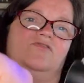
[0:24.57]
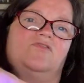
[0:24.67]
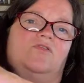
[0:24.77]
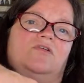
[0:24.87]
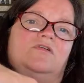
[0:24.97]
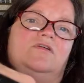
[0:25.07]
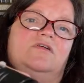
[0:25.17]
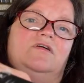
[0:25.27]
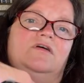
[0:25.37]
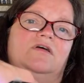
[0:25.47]
dark.
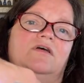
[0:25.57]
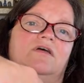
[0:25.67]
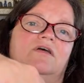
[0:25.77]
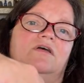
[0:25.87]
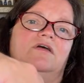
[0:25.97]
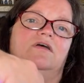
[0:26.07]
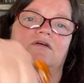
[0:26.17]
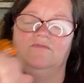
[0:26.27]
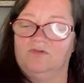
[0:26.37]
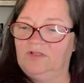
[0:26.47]

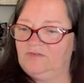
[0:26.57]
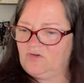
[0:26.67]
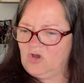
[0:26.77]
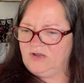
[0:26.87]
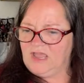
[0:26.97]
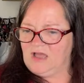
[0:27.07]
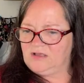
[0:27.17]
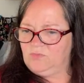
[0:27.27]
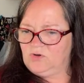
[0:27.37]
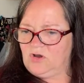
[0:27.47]
Really cognac.
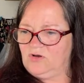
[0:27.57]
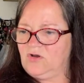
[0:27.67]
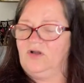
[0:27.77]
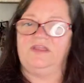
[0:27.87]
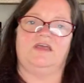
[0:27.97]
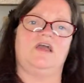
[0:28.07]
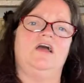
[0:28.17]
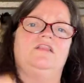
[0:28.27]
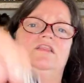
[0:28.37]
We'll call it cognac. Hi,